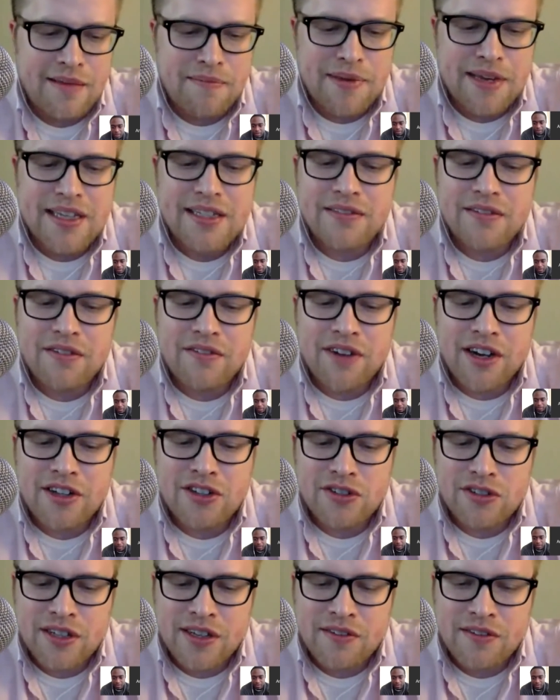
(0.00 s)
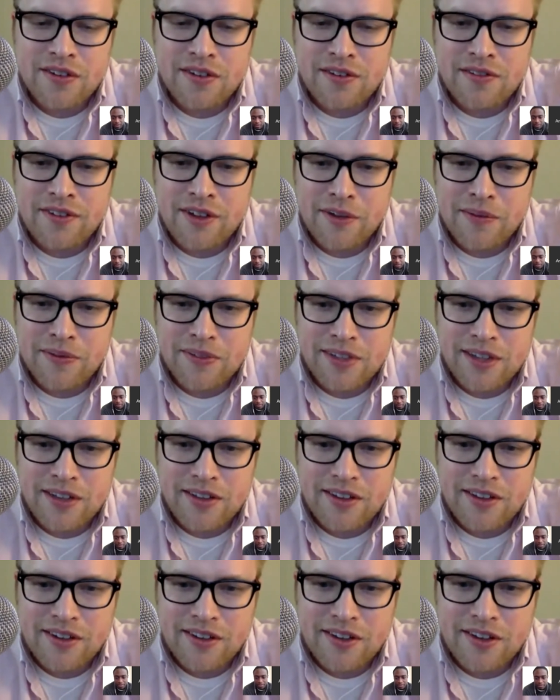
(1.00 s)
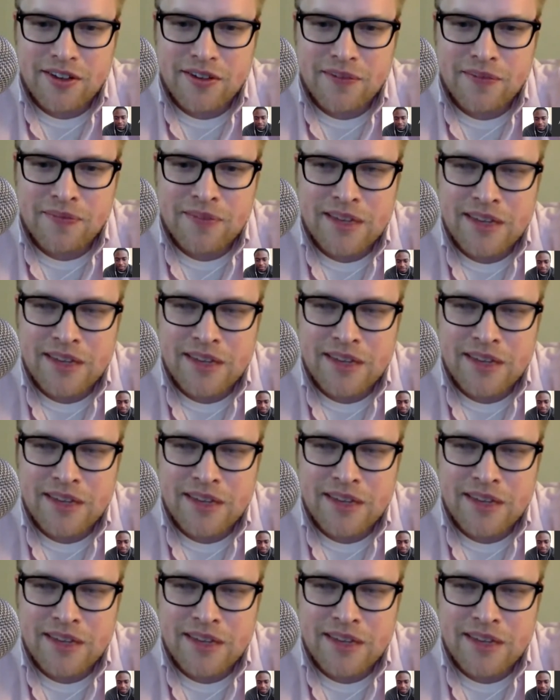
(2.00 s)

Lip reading: piece of advice you give to developers out there that are